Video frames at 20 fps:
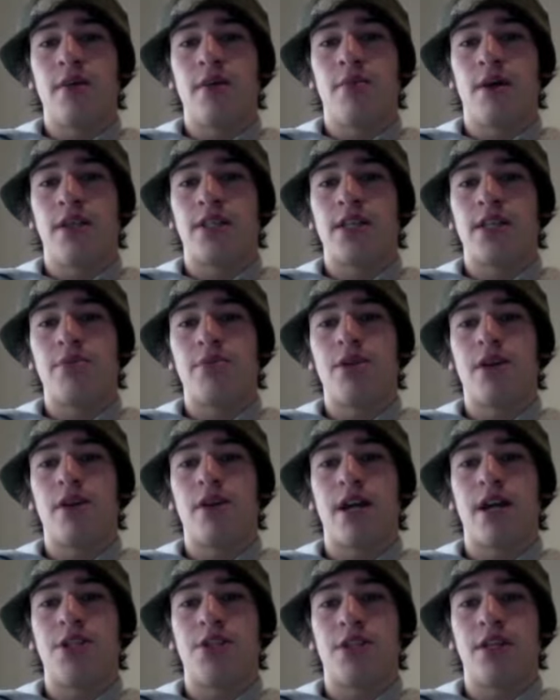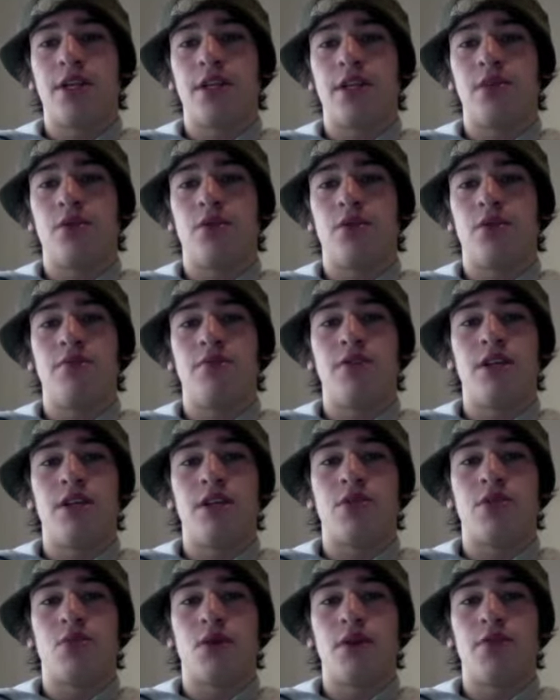by the time they graduate, they will have
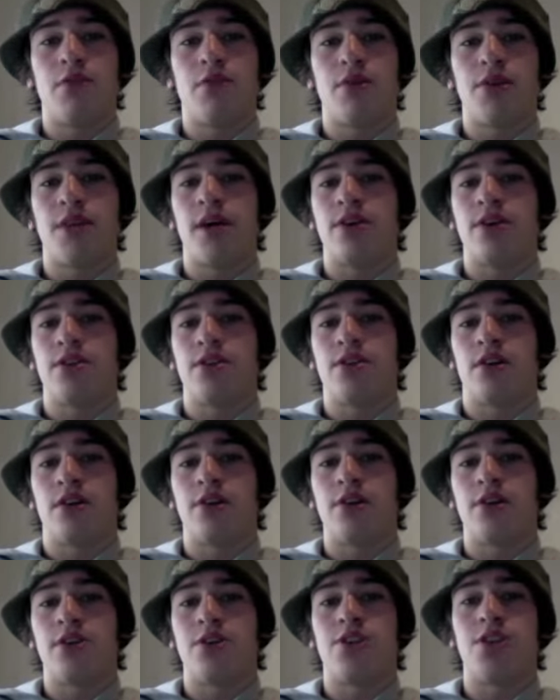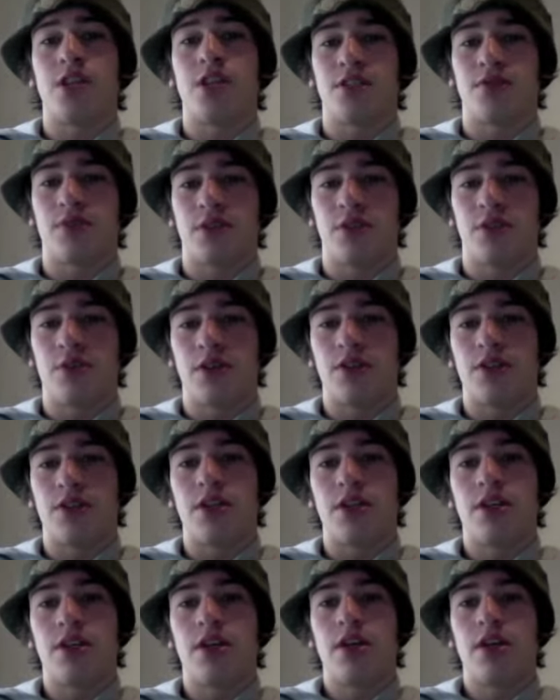needed $24,000 just for tuition.